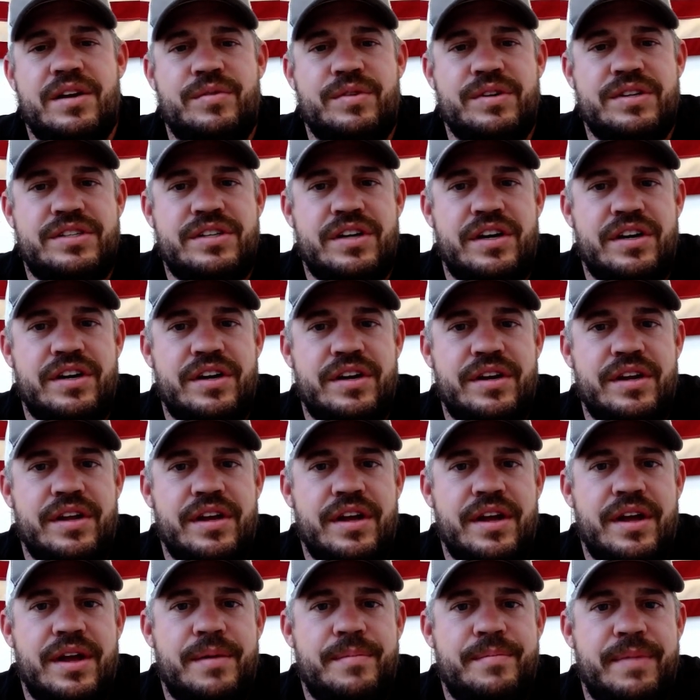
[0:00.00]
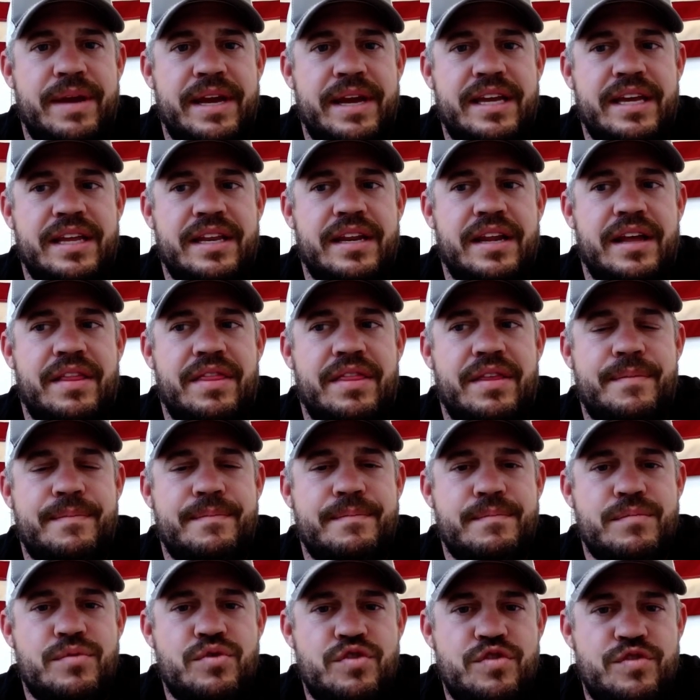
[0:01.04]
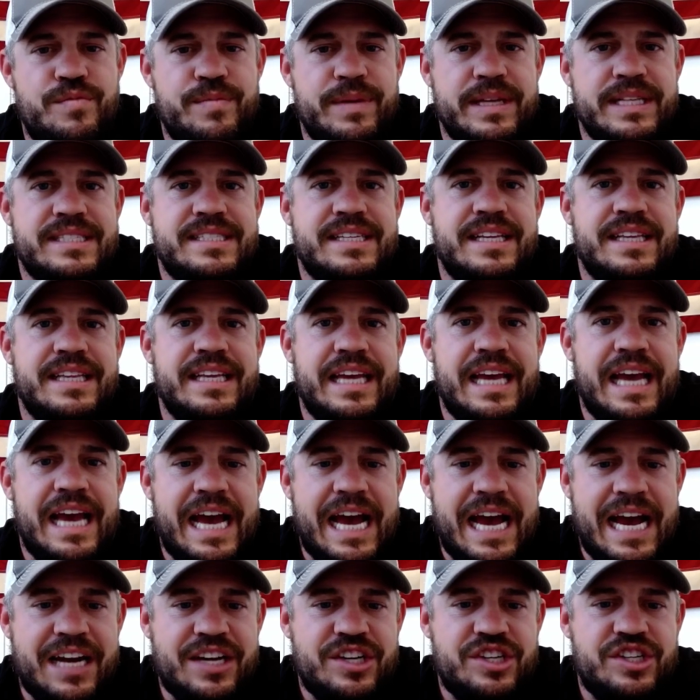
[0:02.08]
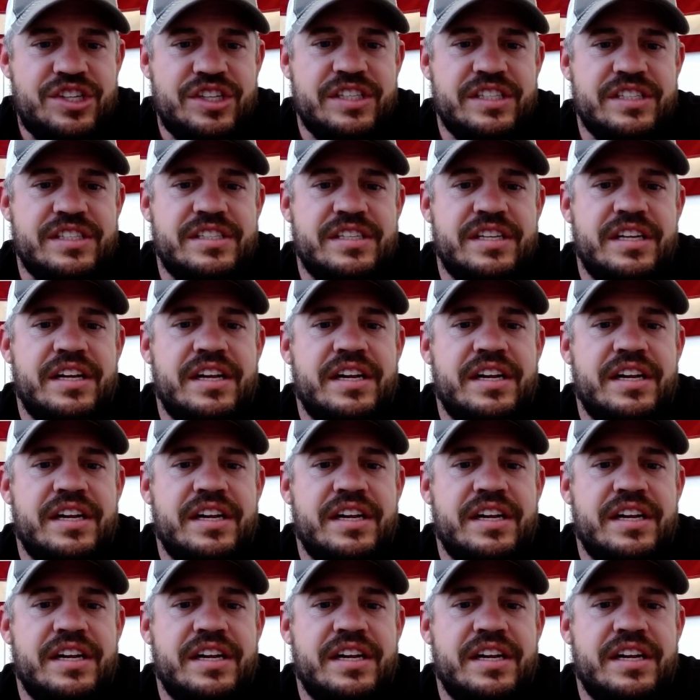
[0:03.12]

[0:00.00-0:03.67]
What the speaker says: We started making the movements and the actions